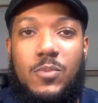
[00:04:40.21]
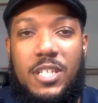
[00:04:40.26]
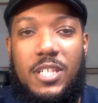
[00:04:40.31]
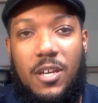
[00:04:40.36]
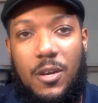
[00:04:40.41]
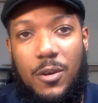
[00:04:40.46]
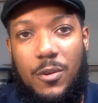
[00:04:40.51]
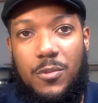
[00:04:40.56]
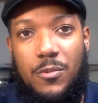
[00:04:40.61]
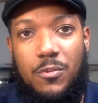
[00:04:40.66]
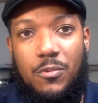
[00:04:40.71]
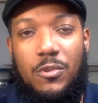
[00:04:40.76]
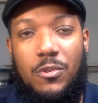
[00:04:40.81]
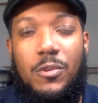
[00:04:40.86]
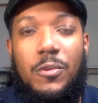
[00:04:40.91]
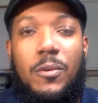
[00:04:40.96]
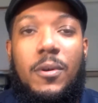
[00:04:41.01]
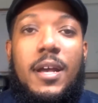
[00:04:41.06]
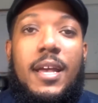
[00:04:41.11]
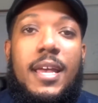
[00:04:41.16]
go
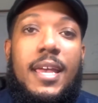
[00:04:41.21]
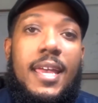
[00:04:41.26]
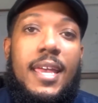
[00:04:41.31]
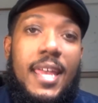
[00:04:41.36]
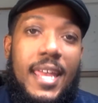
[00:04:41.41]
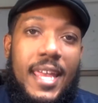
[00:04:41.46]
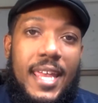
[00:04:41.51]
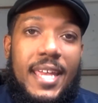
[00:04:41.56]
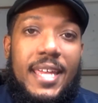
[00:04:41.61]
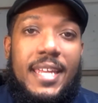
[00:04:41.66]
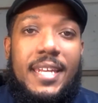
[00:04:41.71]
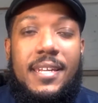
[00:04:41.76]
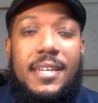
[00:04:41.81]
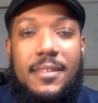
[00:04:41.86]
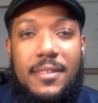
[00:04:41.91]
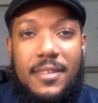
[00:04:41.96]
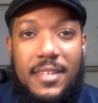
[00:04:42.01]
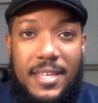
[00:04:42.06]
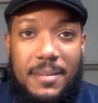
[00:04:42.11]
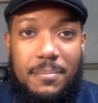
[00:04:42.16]
through in
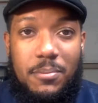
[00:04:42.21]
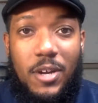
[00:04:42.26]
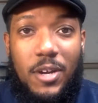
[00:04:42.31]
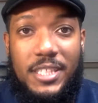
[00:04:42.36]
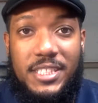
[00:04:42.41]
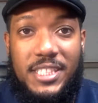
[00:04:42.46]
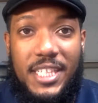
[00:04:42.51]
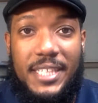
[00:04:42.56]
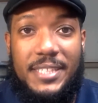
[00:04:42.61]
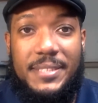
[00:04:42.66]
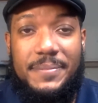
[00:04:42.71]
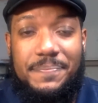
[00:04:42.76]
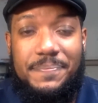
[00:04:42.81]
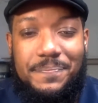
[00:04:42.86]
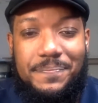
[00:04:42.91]
the project.